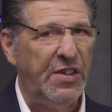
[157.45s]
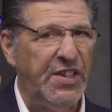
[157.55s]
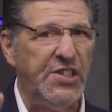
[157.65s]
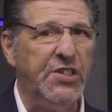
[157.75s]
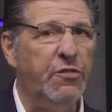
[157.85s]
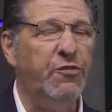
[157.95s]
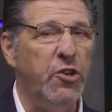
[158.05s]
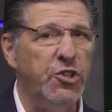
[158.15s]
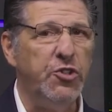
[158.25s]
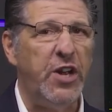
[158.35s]
This is the
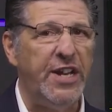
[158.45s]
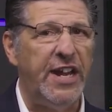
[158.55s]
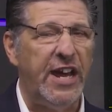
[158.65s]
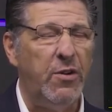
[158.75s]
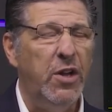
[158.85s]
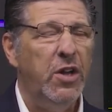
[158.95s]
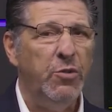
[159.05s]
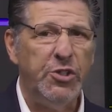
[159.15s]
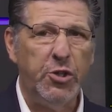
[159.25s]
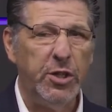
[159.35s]
first trade now.
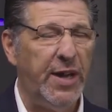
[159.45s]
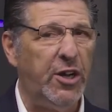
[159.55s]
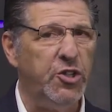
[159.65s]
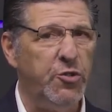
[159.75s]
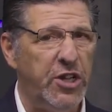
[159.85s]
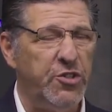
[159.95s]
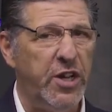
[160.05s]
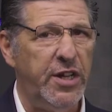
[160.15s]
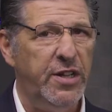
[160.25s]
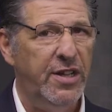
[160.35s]
We talked about our trend
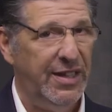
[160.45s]
trade,